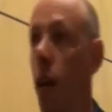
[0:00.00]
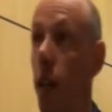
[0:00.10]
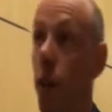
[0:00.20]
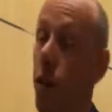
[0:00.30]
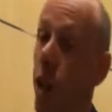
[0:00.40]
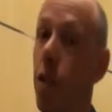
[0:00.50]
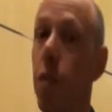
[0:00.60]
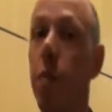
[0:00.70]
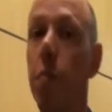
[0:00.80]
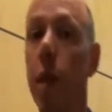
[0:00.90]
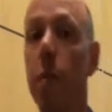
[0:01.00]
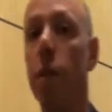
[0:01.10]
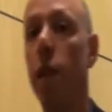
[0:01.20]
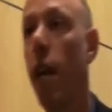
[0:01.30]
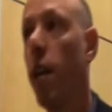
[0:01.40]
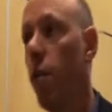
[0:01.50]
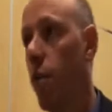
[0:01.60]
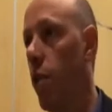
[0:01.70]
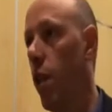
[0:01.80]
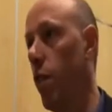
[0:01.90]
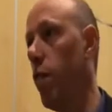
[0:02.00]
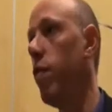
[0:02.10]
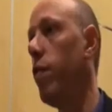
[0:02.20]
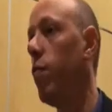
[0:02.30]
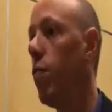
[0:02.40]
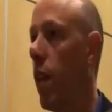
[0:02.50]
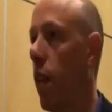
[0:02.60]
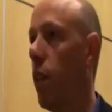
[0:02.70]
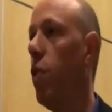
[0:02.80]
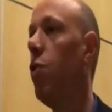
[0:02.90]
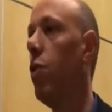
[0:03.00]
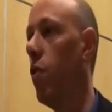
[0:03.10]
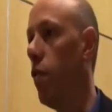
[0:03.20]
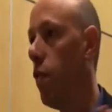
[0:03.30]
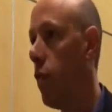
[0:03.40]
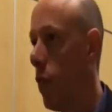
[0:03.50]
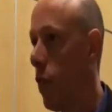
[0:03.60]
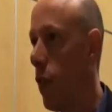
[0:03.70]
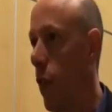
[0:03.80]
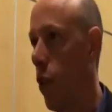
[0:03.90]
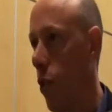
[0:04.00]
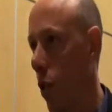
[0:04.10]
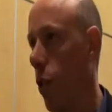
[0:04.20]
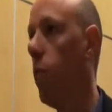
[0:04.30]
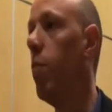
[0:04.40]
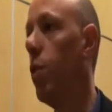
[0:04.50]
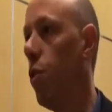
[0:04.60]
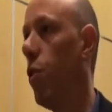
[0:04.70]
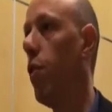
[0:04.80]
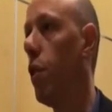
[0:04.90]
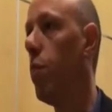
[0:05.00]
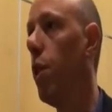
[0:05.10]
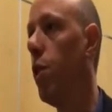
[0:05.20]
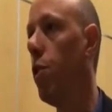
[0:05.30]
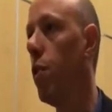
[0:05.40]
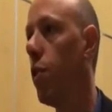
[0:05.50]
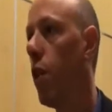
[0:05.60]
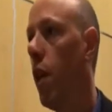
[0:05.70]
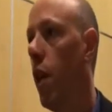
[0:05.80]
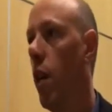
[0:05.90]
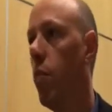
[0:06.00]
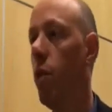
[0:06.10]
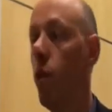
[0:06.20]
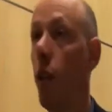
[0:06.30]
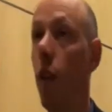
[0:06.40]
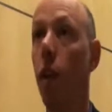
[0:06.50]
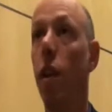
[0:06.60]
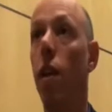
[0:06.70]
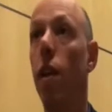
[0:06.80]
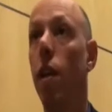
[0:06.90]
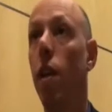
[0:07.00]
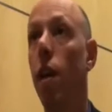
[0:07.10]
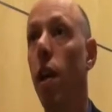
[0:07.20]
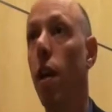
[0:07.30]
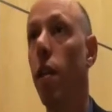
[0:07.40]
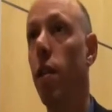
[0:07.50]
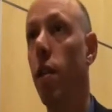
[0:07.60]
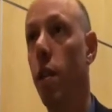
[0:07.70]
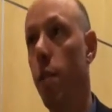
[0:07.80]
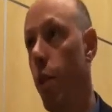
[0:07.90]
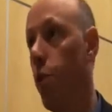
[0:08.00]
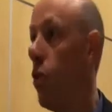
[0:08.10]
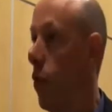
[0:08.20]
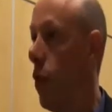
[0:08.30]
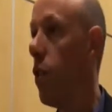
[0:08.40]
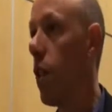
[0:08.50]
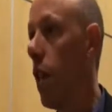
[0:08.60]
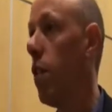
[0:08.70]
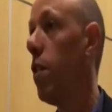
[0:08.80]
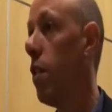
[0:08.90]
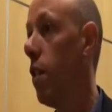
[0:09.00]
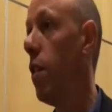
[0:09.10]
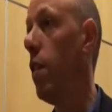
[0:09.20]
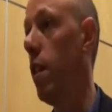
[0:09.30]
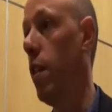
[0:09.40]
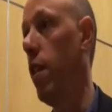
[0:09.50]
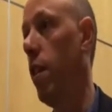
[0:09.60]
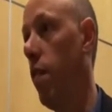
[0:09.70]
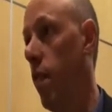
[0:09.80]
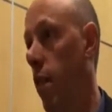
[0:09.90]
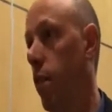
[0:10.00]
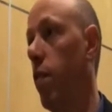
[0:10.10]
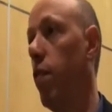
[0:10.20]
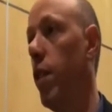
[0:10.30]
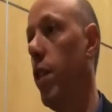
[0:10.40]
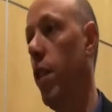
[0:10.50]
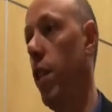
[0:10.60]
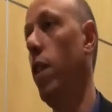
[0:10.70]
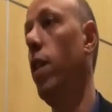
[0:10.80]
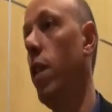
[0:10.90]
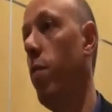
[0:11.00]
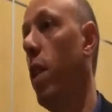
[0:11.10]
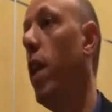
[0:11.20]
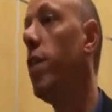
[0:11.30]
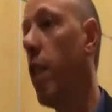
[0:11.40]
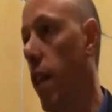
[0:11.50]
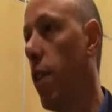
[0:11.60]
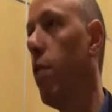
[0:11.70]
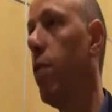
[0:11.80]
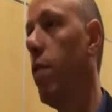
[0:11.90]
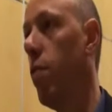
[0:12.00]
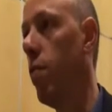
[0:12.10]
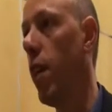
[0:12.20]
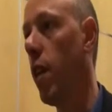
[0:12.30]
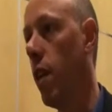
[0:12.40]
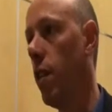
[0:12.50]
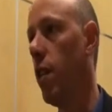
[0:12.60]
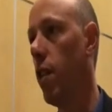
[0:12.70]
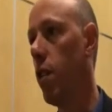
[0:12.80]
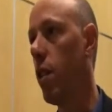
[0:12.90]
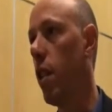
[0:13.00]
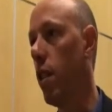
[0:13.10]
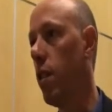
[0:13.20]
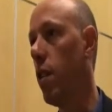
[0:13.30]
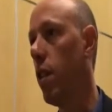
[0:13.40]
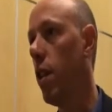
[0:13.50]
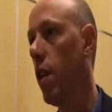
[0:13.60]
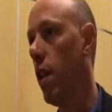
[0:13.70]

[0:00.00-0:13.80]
And they also had some impairment in accuracy of recognition of facial emotional expressions, particularly the emotion of disgust, that they found it they were less accurate in recognizing disgust.